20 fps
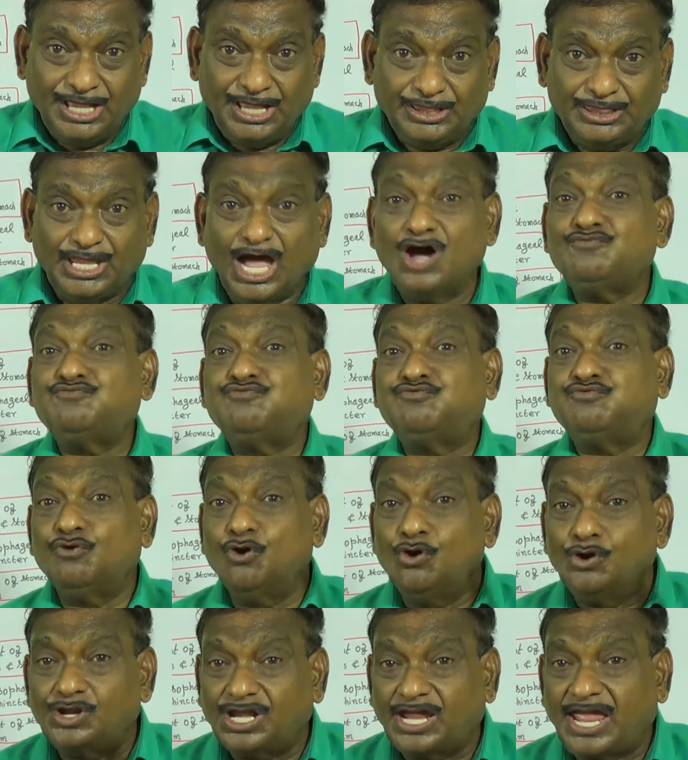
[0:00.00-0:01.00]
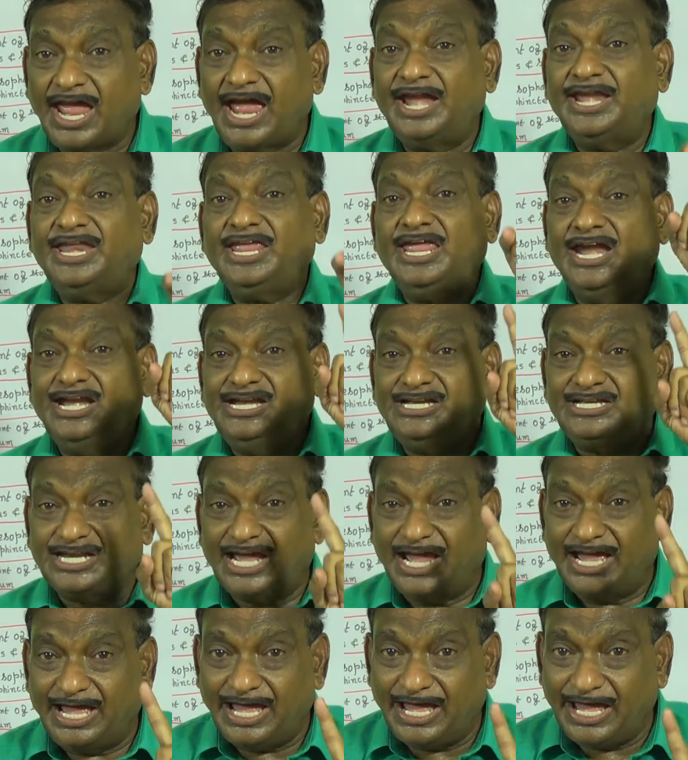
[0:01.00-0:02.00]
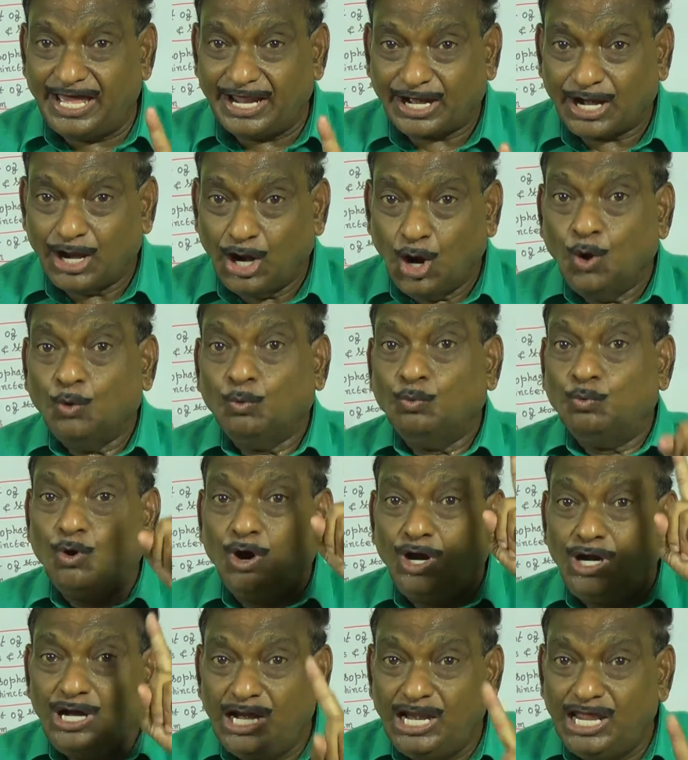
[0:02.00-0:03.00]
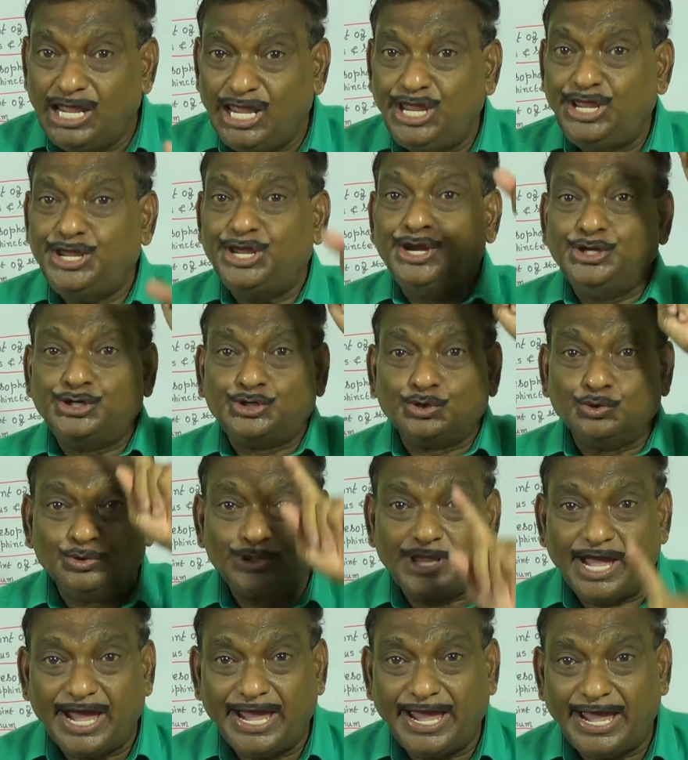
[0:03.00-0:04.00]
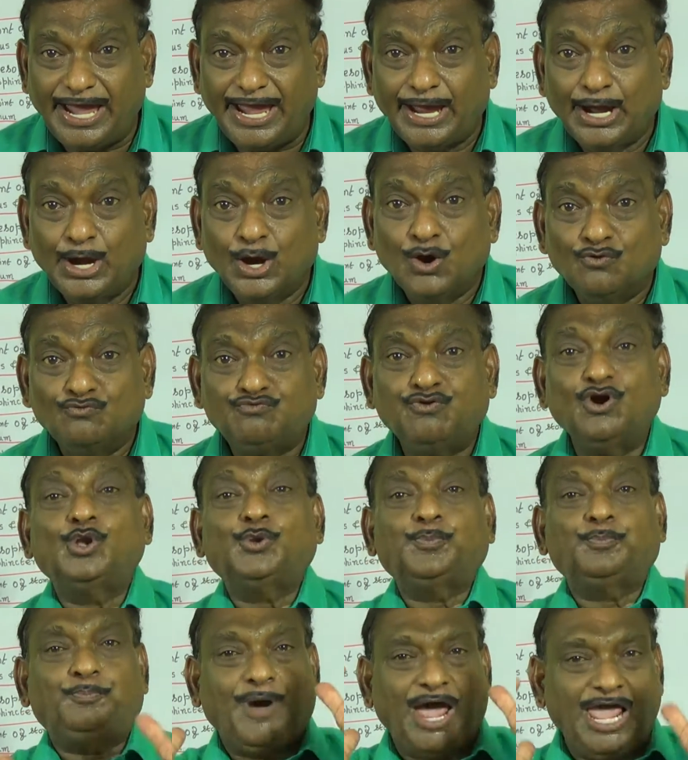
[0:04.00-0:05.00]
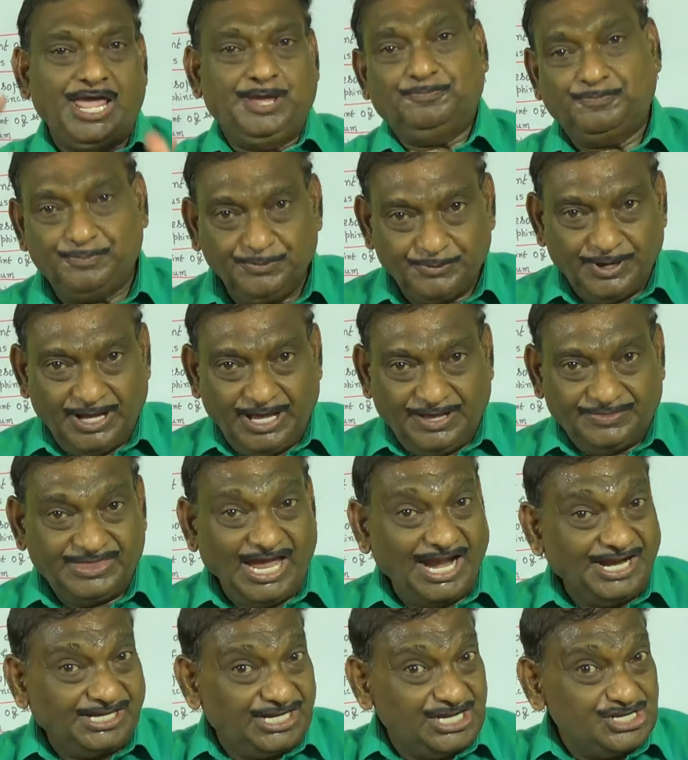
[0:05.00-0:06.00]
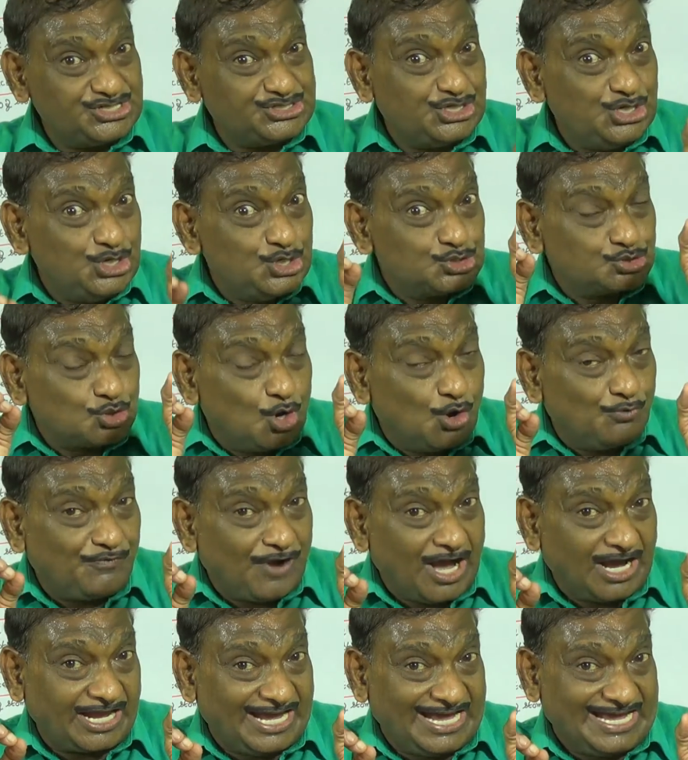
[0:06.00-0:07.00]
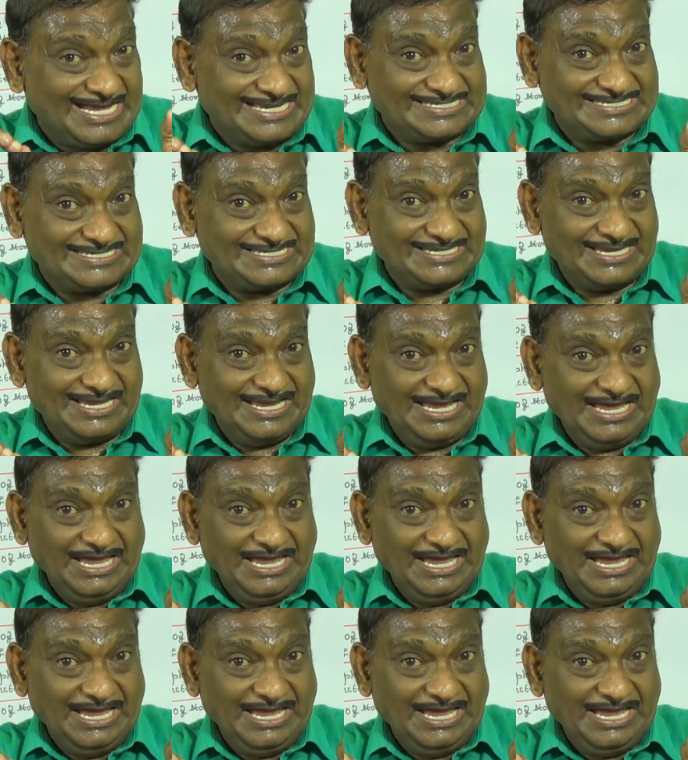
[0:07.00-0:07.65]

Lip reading: the food can enter only into the food pipe, that is esophagus.